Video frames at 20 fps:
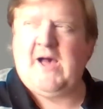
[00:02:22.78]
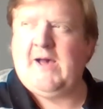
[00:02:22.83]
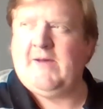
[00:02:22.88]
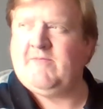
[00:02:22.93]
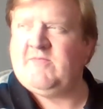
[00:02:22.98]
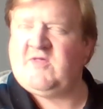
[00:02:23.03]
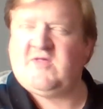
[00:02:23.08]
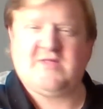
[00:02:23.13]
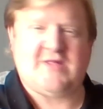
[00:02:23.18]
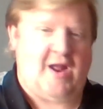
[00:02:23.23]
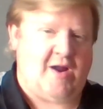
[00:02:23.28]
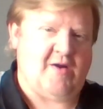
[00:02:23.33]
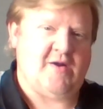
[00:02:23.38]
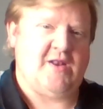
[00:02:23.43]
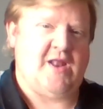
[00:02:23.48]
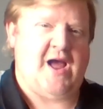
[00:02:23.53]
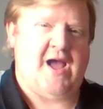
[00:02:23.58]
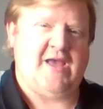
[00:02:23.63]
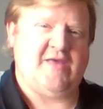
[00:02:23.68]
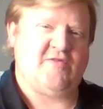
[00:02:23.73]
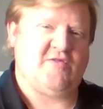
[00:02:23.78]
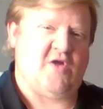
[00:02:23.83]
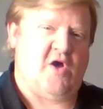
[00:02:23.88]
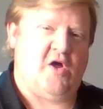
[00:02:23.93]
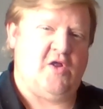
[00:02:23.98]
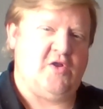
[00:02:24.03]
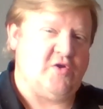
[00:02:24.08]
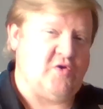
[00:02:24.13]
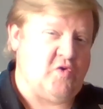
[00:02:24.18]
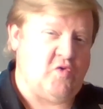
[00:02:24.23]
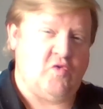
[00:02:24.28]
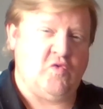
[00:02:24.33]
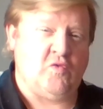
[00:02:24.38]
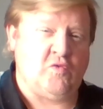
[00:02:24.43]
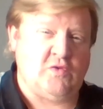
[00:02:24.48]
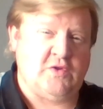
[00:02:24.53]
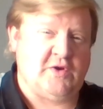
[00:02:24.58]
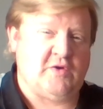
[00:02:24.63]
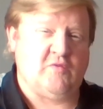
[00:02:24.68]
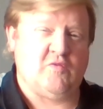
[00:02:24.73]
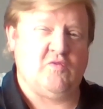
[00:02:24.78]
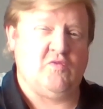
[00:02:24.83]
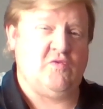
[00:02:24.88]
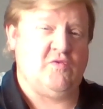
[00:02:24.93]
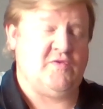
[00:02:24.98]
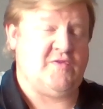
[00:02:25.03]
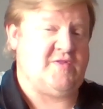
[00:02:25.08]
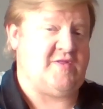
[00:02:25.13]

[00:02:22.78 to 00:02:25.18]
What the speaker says: sterilized. All the cool little rules